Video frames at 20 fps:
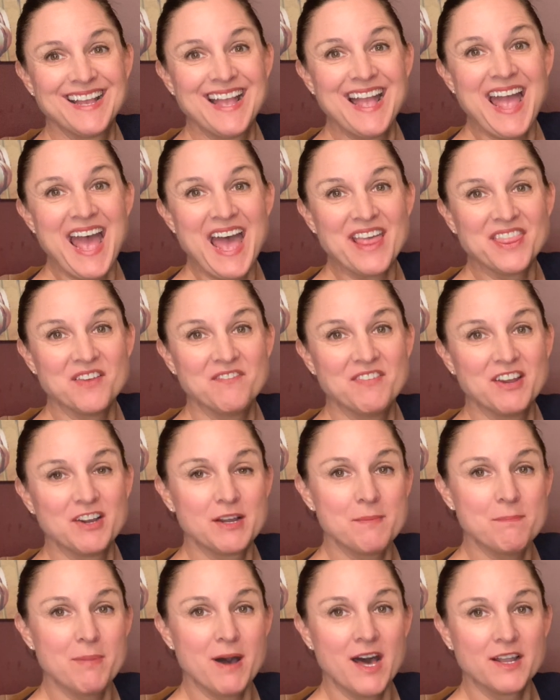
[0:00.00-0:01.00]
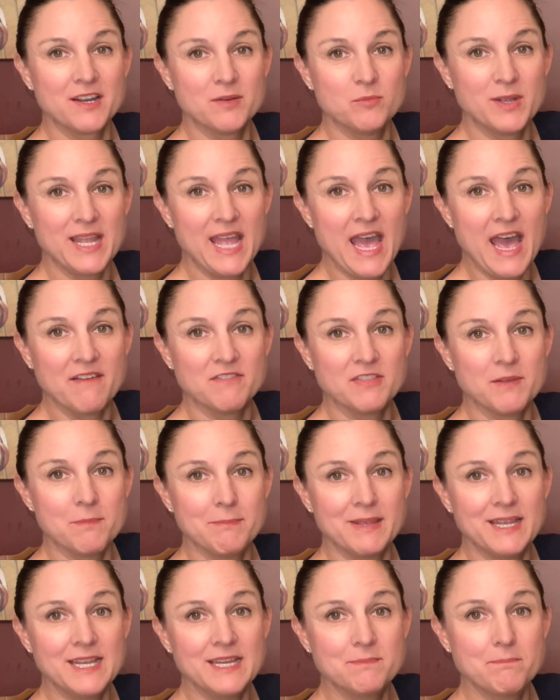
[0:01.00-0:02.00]
At the very bottom, we have the
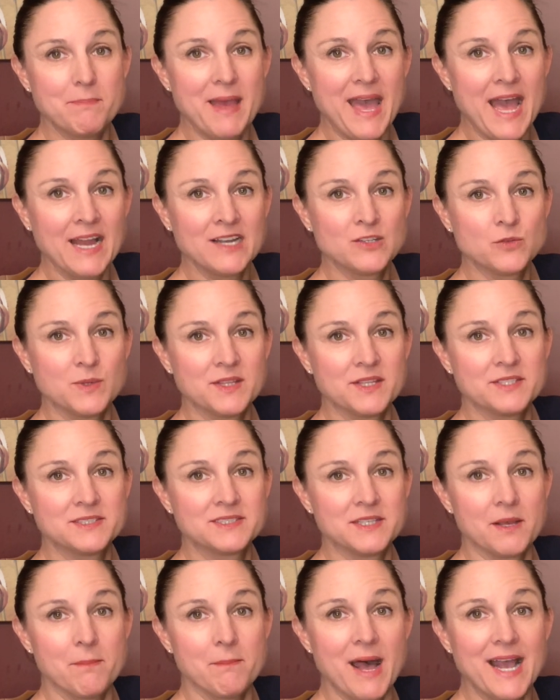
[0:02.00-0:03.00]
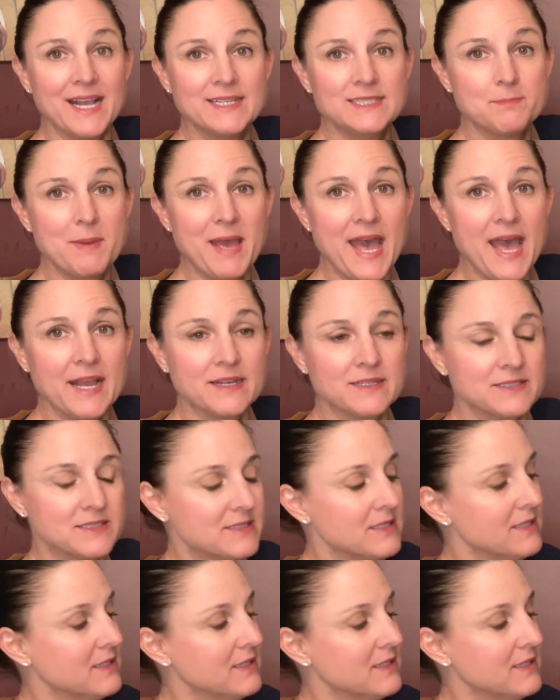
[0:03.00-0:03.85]
meat packed with some ice packs.